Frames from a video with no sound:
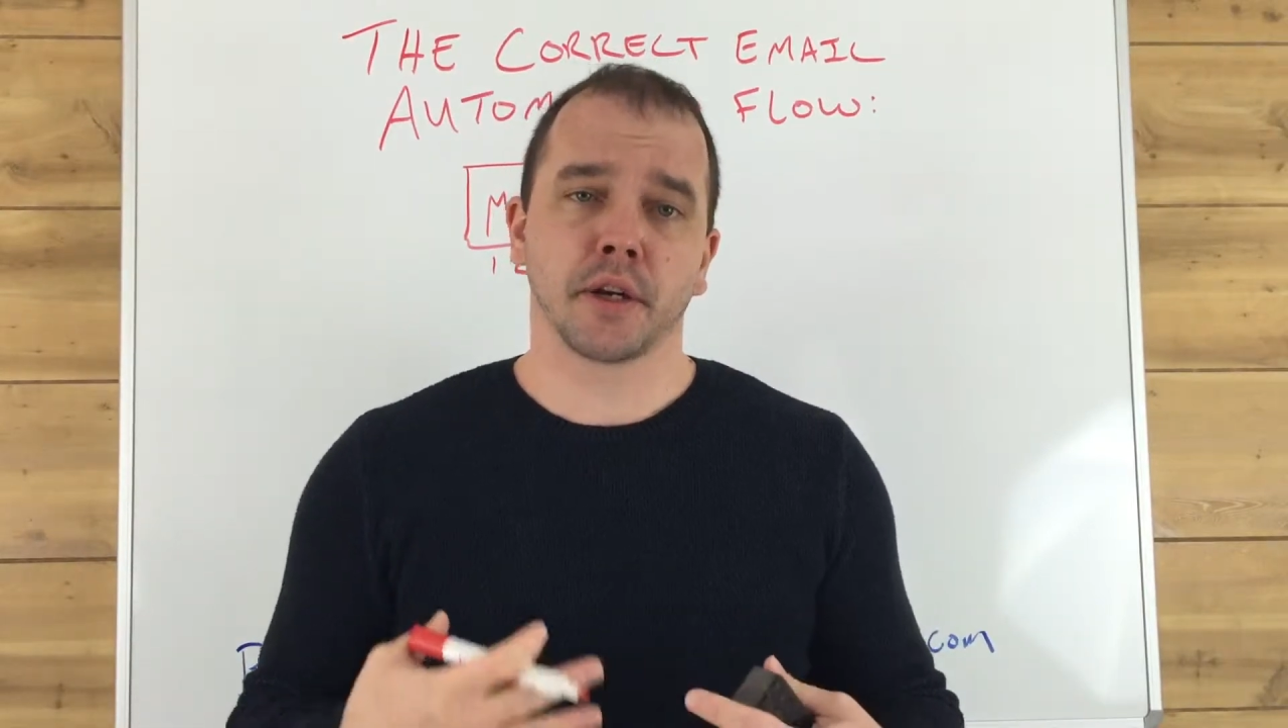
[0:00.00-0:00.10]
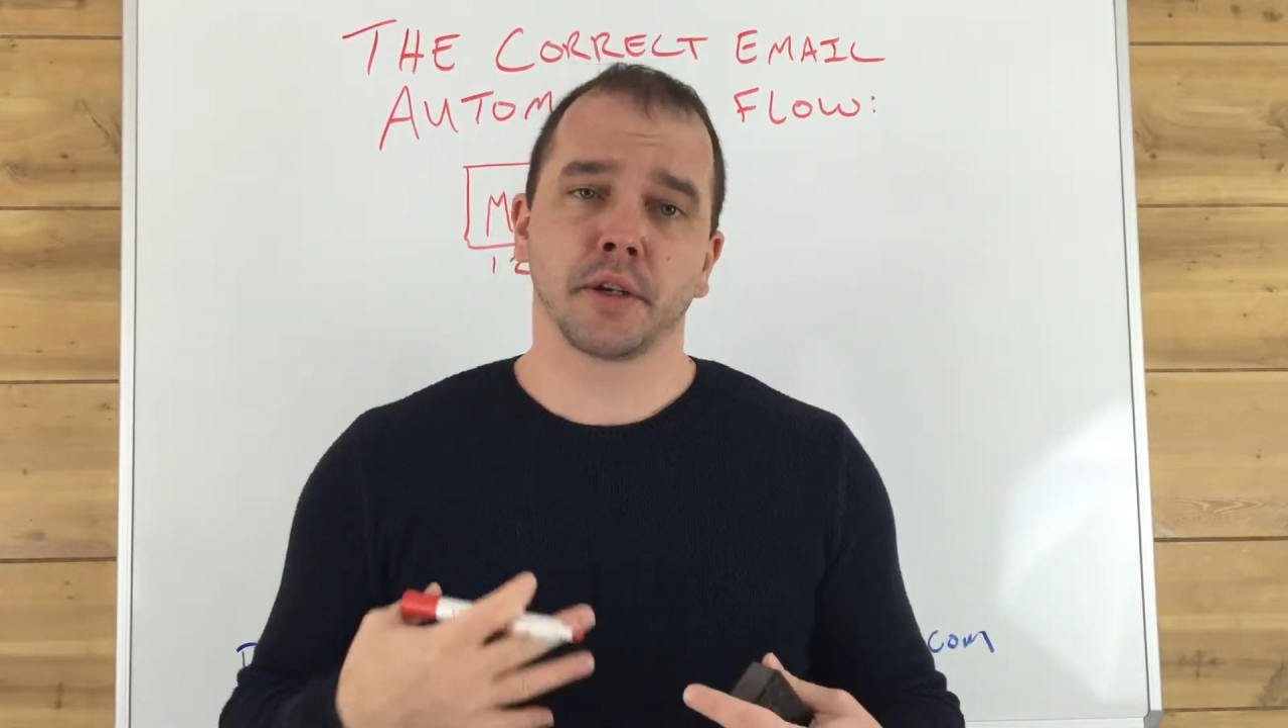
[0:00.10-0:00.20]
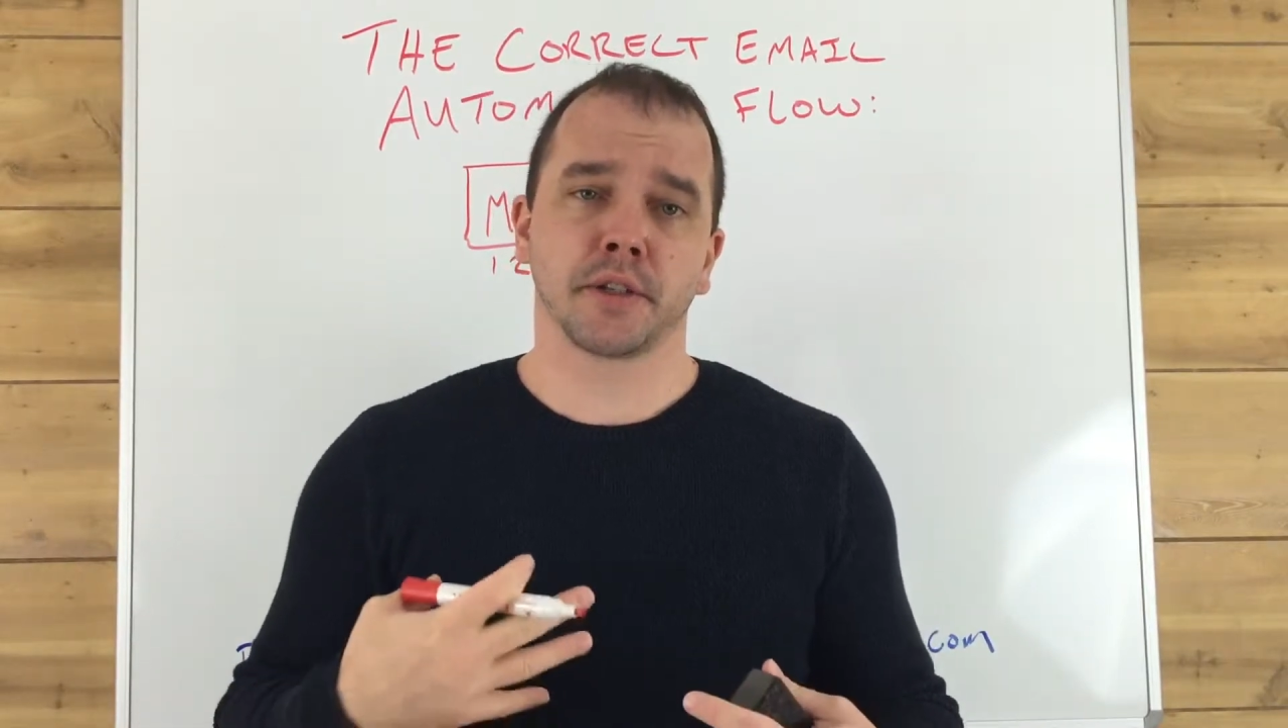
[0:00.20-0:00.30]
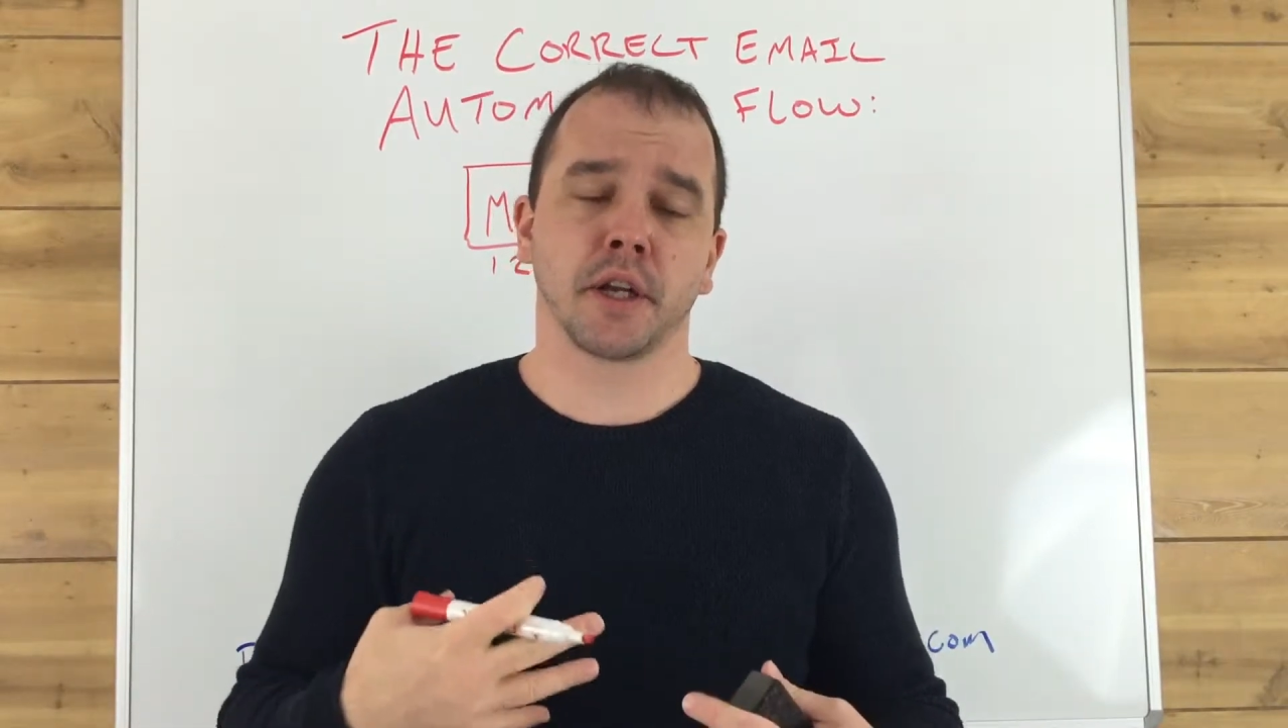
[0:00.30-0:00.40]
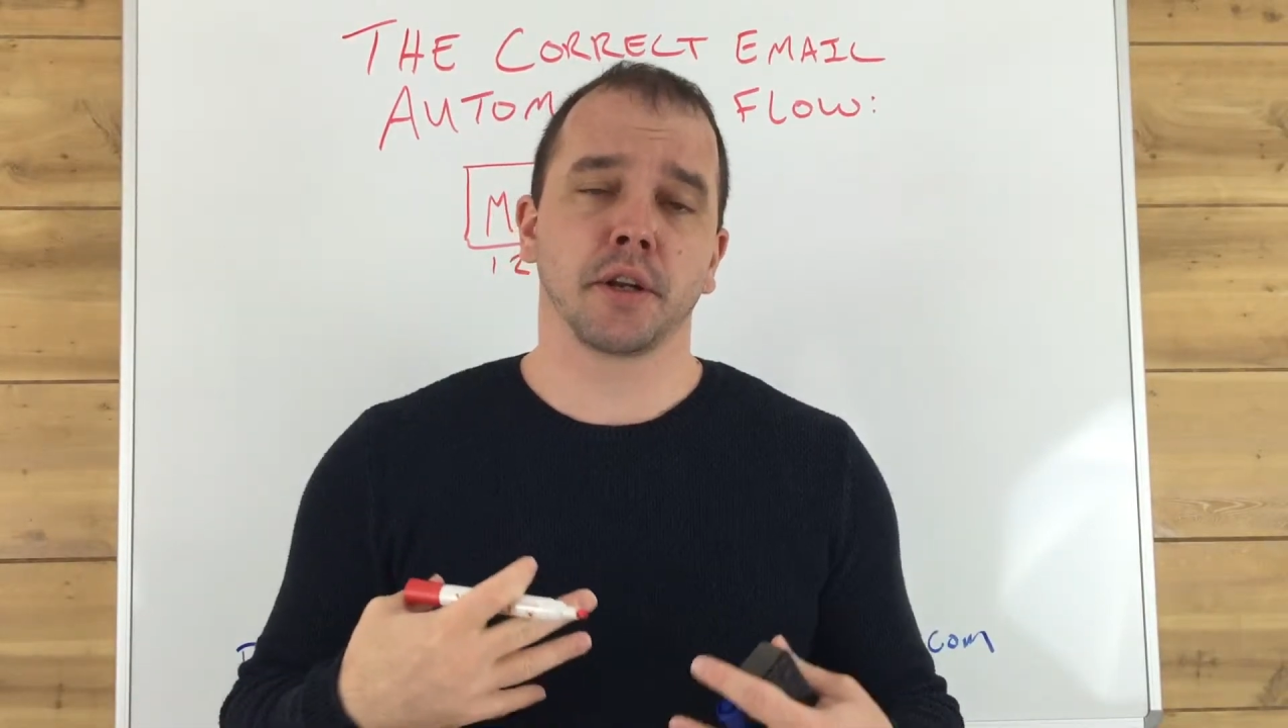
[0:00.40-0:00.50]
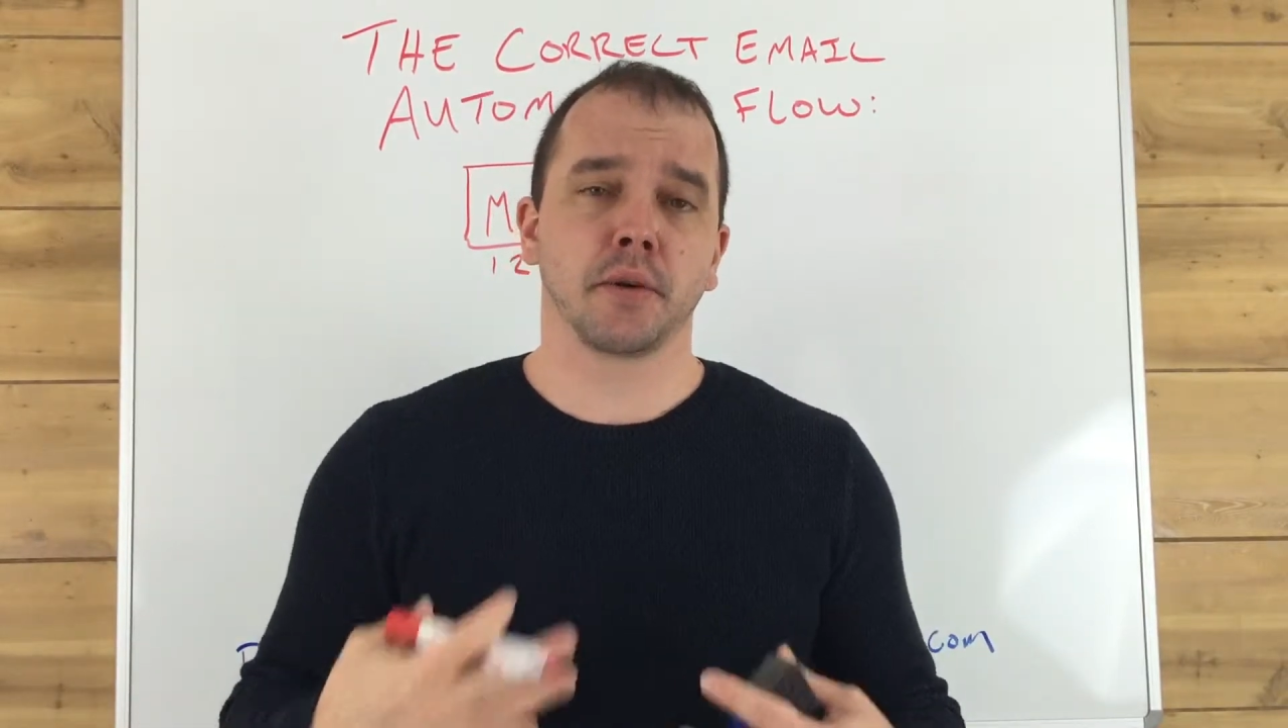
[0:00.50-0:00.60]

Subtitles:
understand